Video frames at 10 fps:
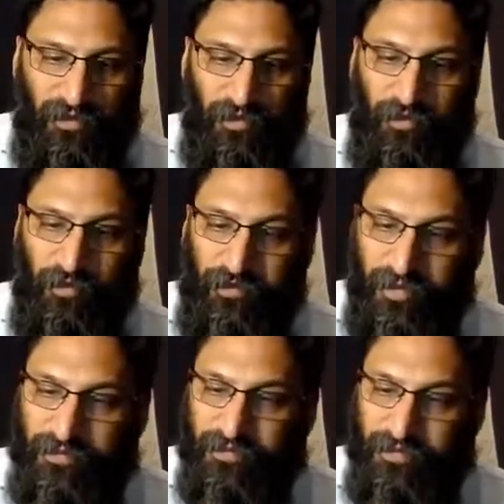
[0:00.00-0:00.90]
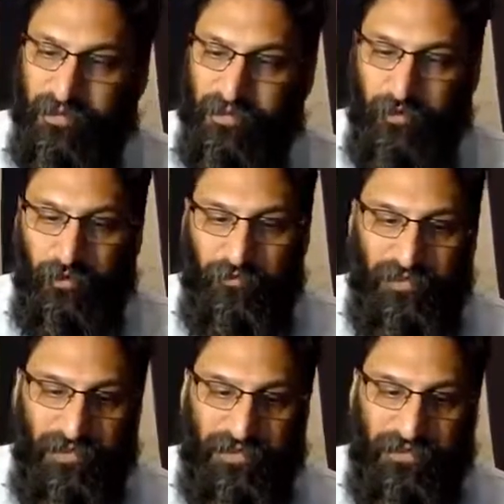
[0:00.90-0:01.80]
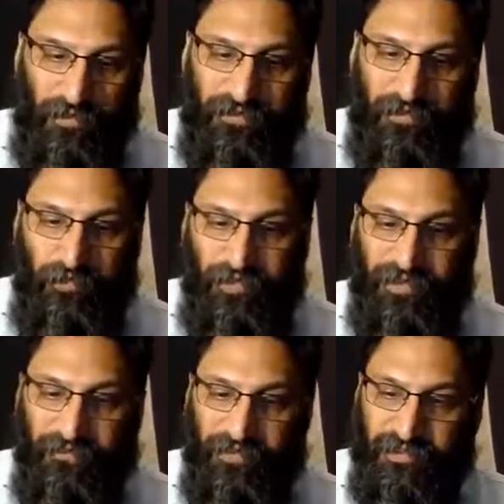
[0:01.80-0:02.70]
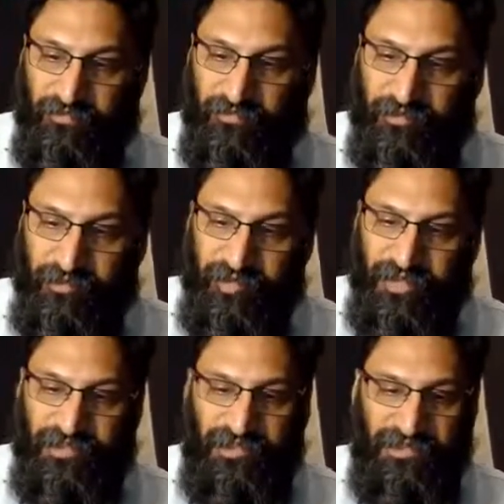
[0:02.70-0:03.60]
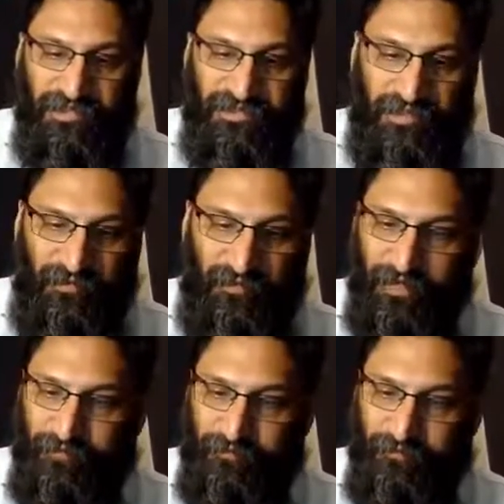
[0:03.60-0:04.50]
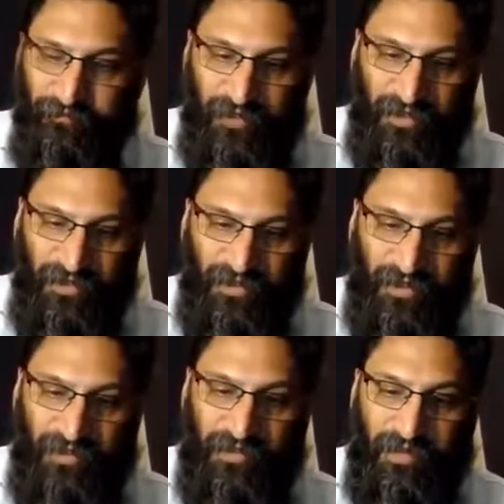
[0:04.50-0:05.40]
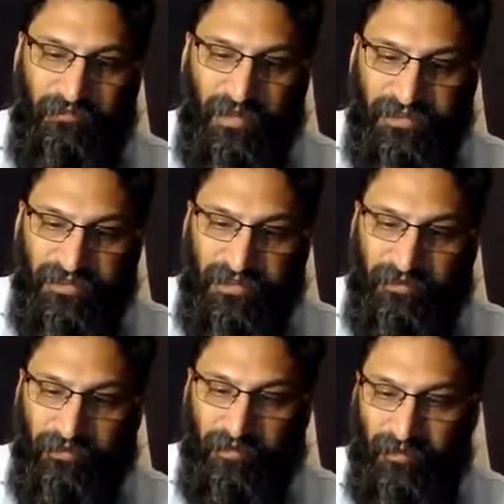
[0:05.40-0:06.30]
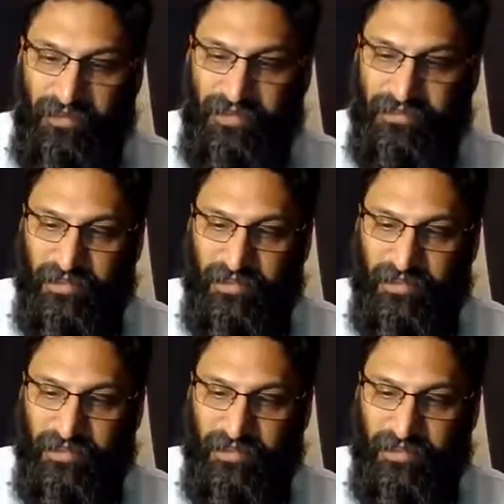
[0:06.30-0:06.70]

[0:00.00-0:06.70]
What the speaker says: You know that COVID is also posing risk of discrimination and stigma in the affected and their families.